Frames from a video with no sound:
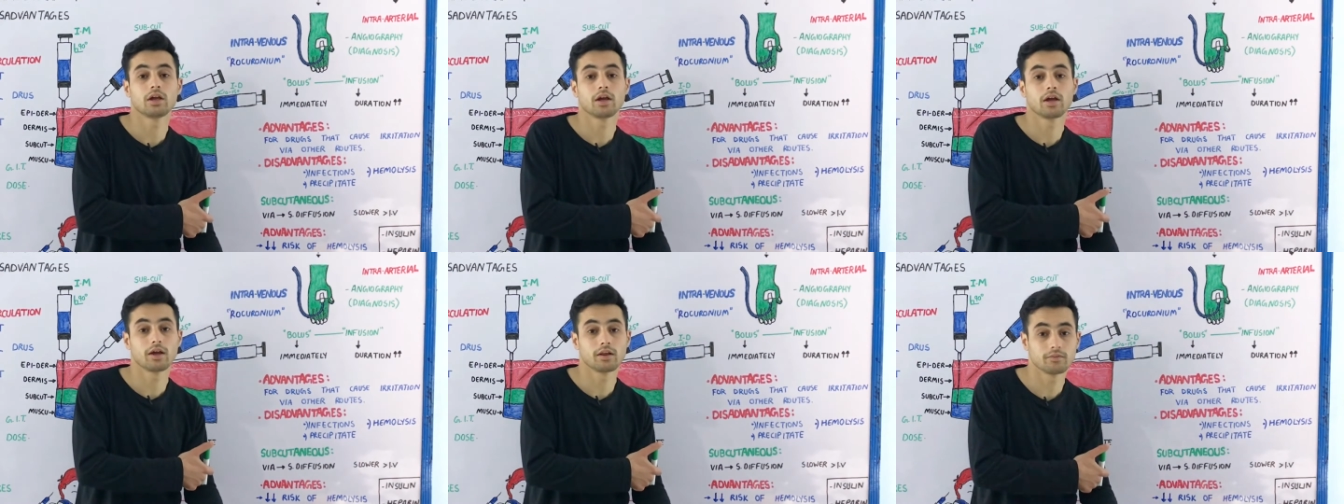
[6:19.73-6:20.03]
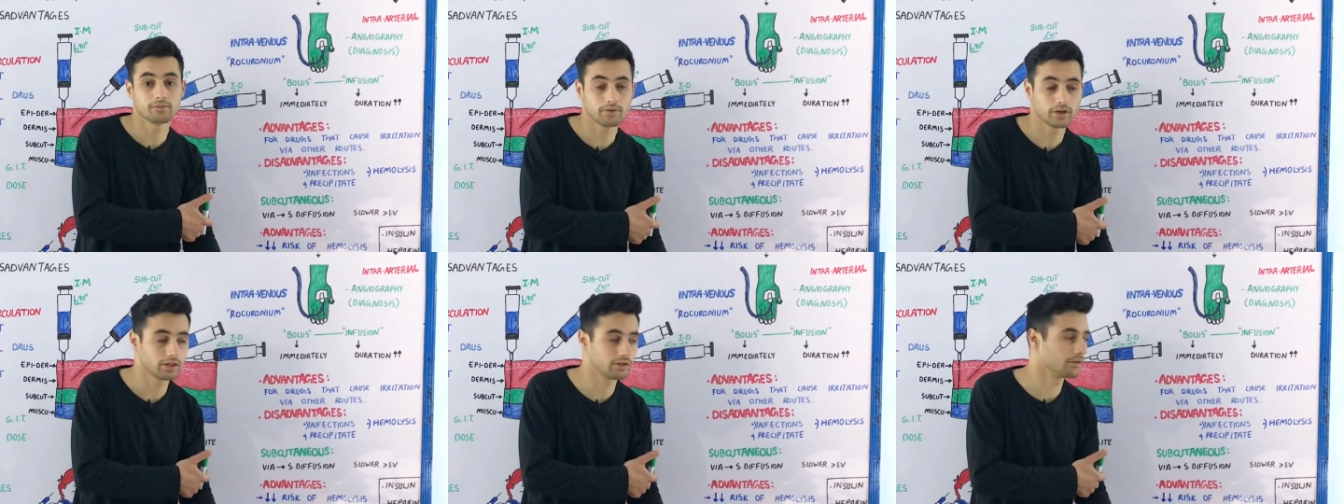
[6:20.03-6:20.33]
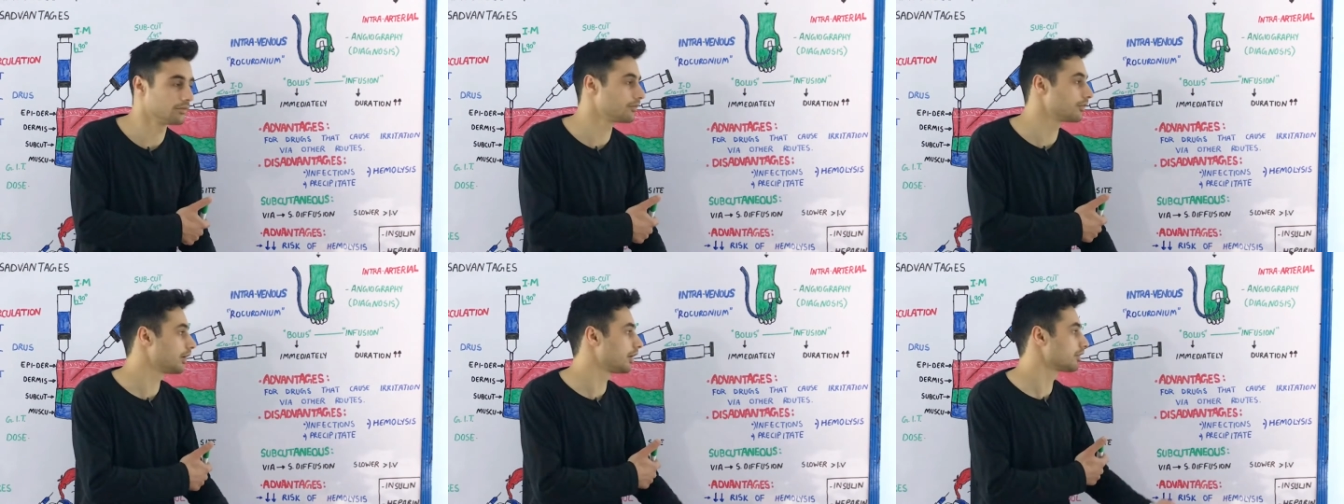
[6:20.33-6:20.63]
and very
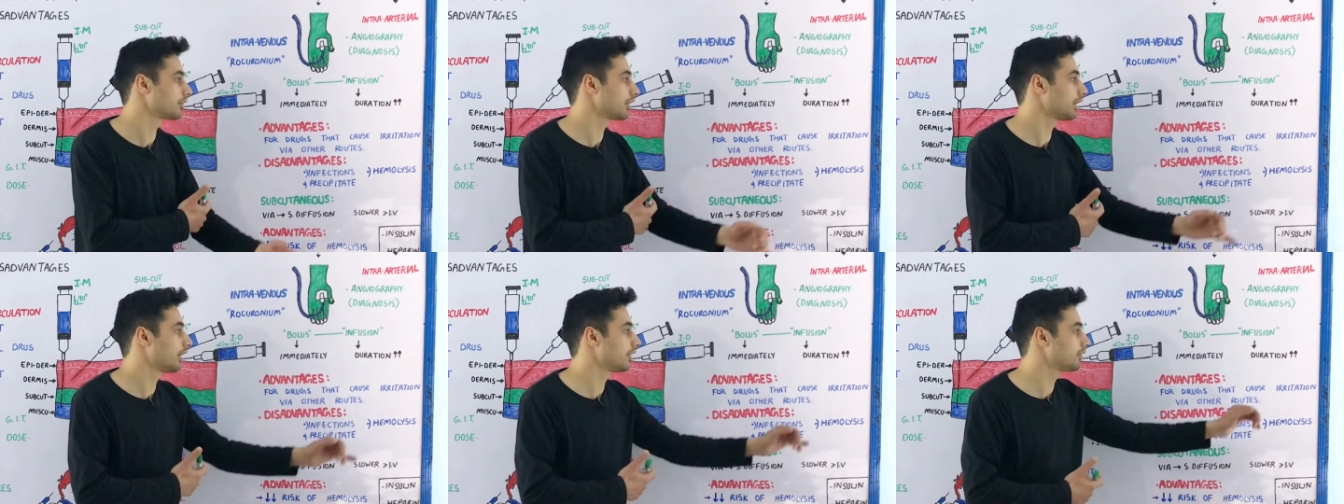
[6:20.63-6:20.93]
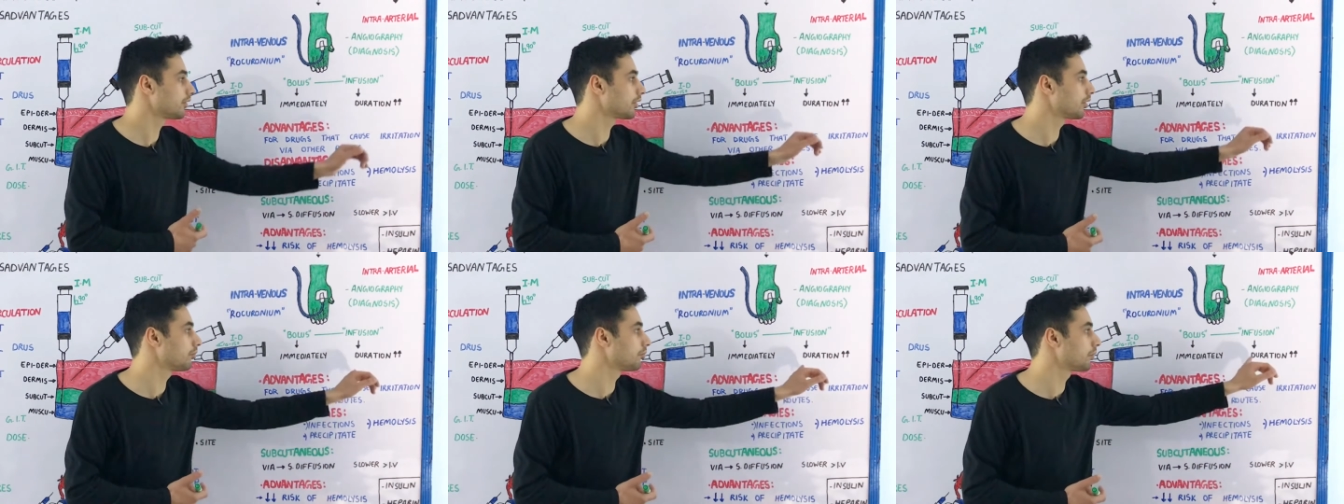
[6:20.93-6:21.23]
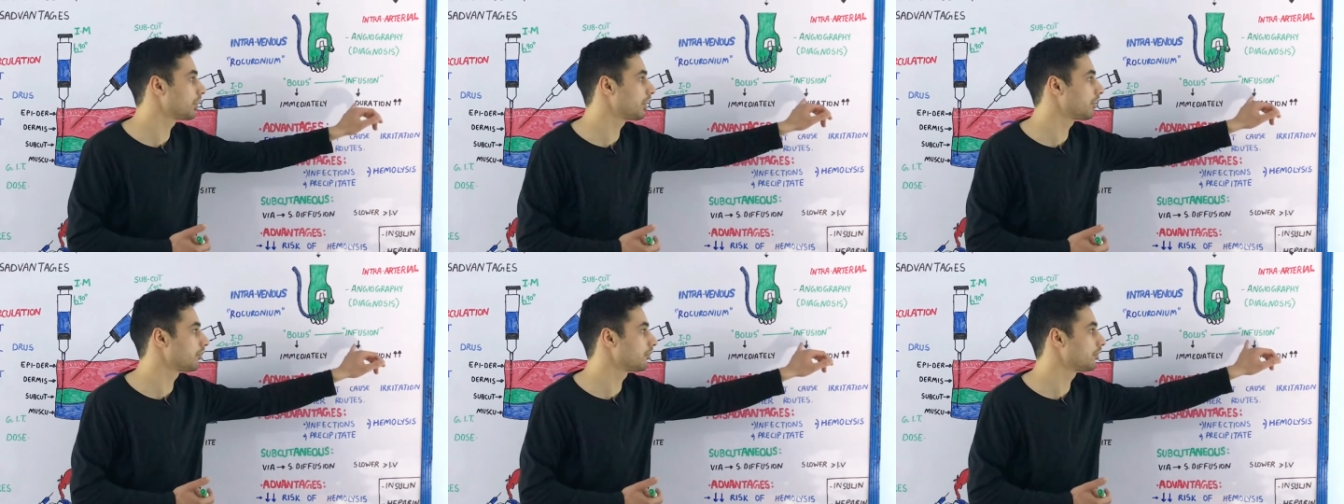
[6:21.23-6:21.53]
fast as
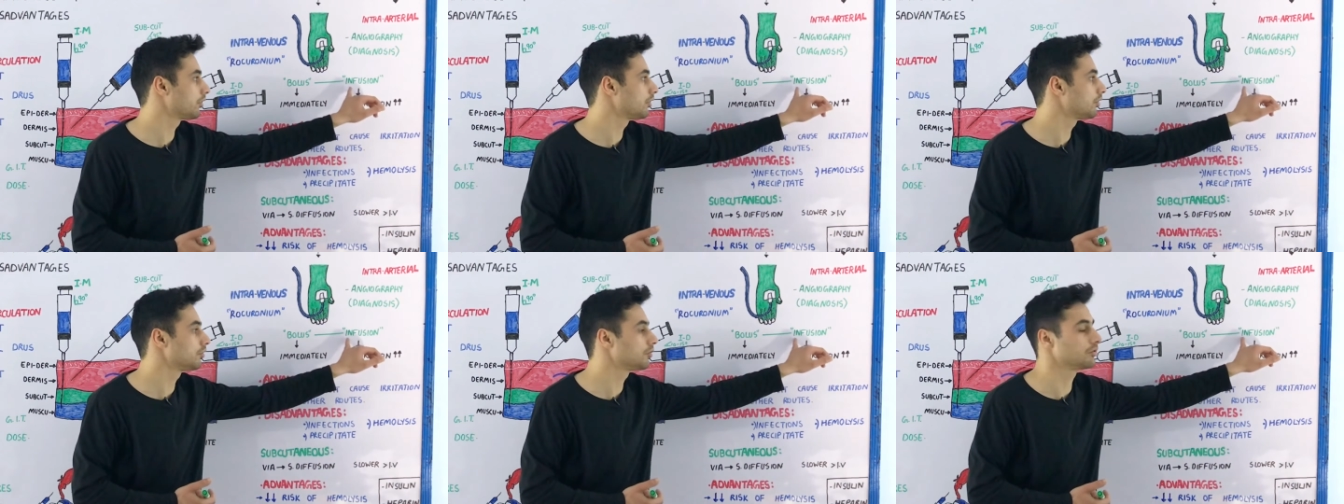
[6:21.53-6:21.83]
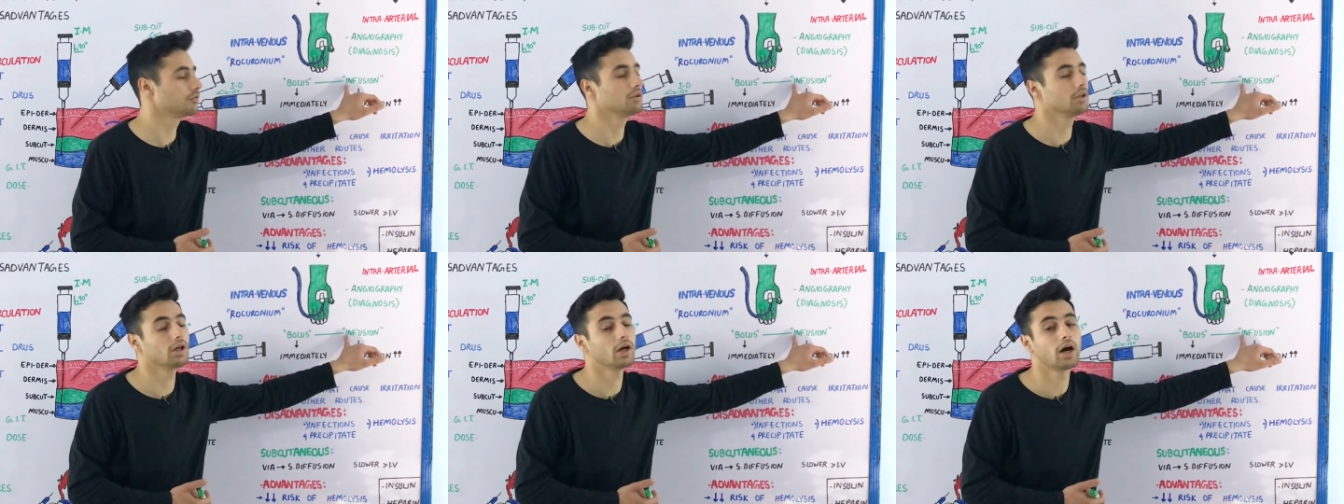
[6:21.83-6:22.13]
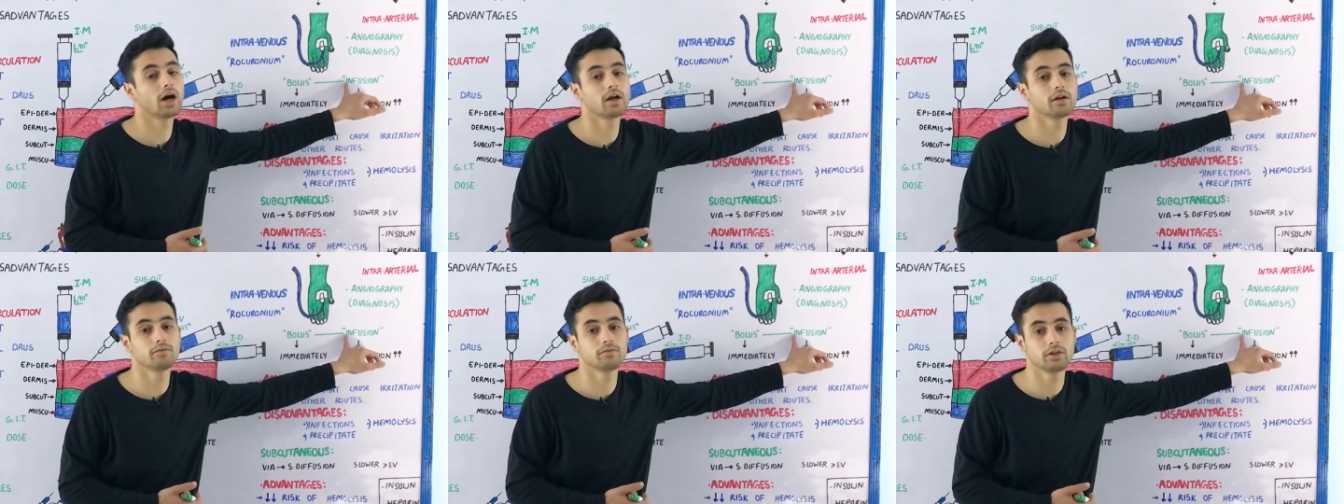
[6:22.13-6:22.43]
comparison to the
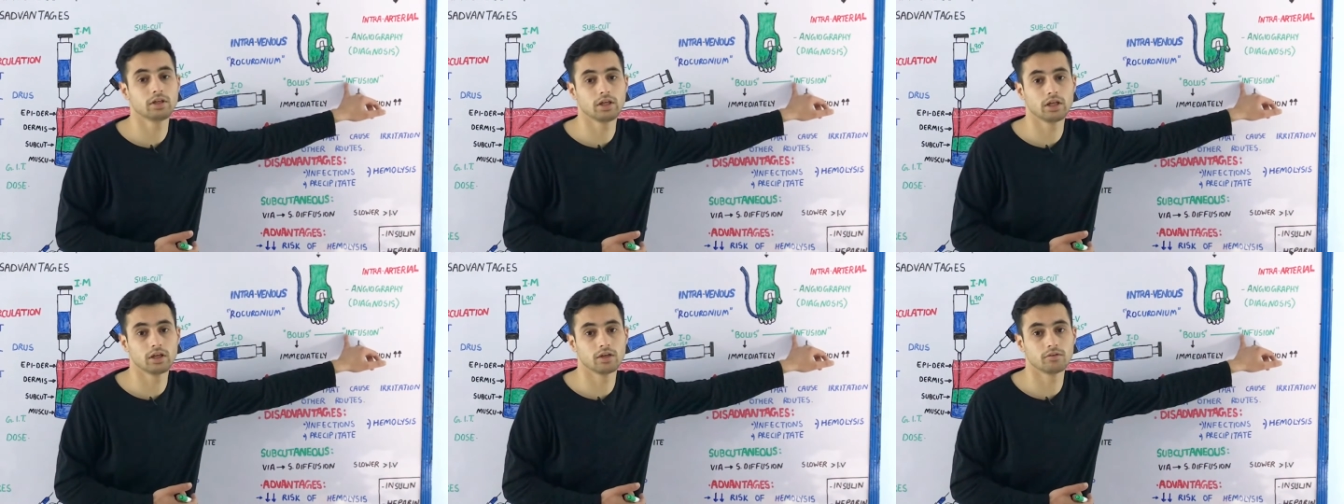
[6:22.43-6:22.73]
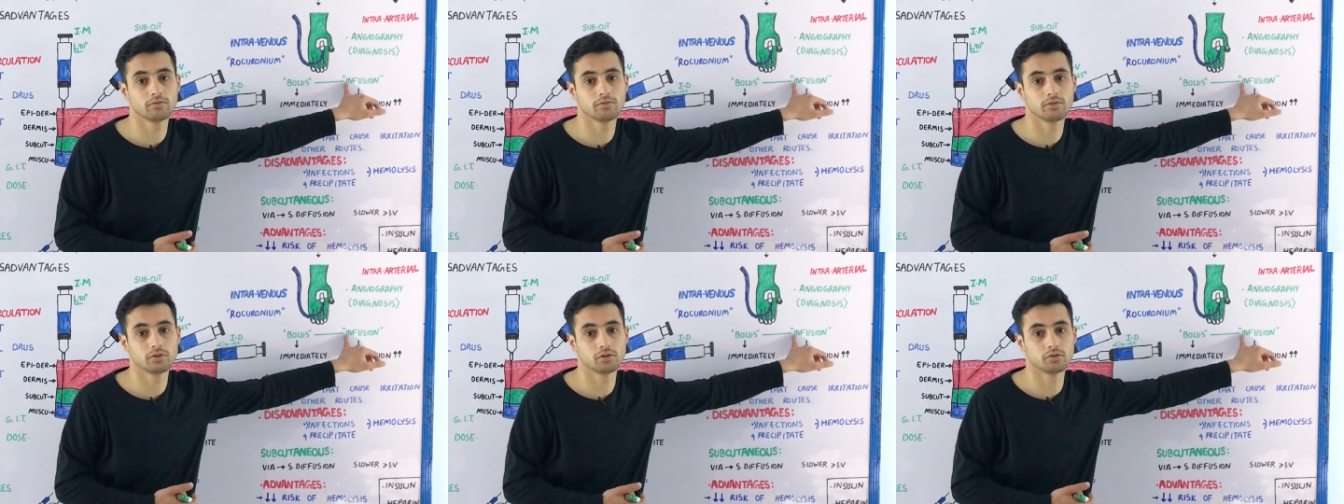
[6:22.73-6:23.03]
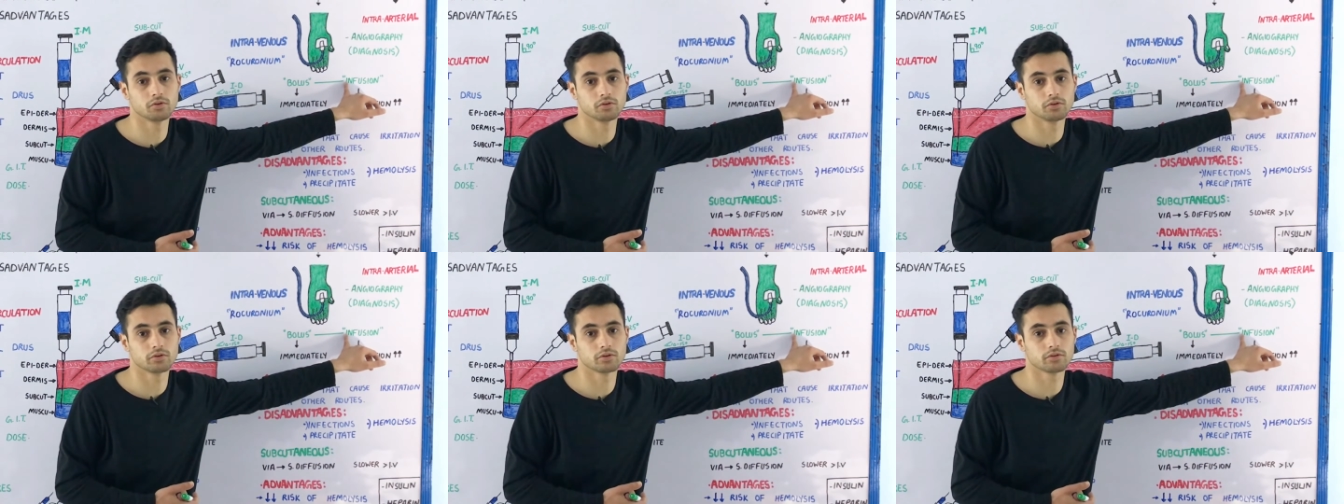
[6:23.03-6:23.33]
IV
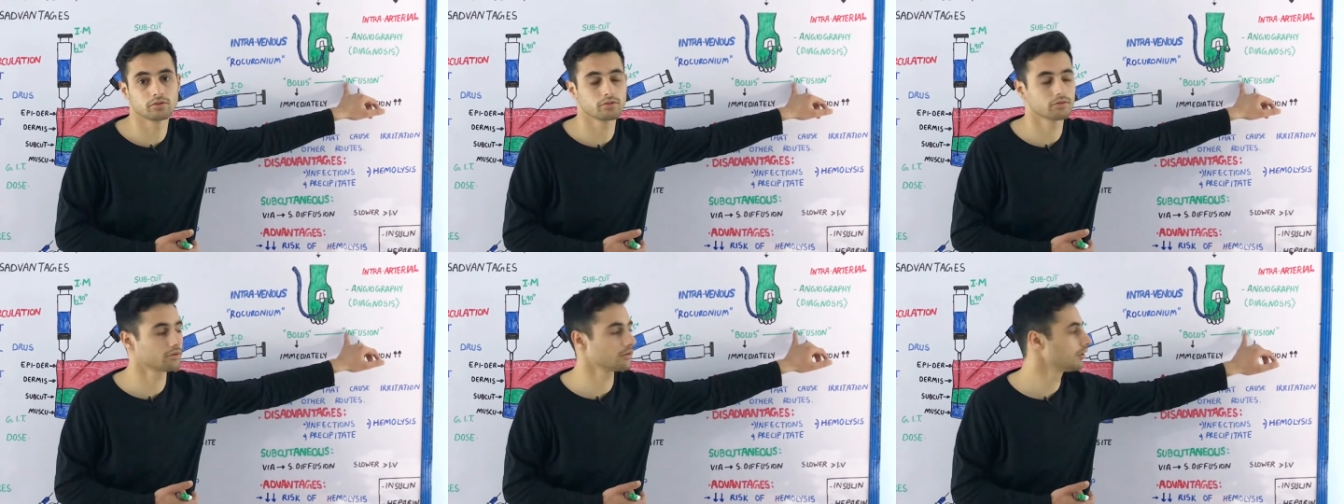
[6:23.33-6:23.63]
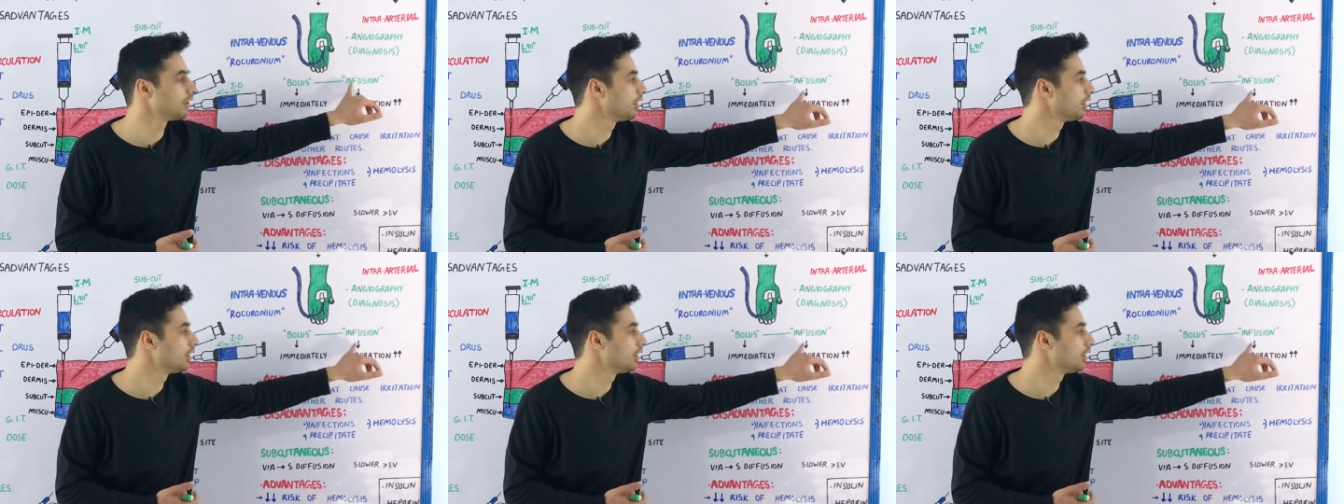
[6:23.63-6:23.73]
infusions.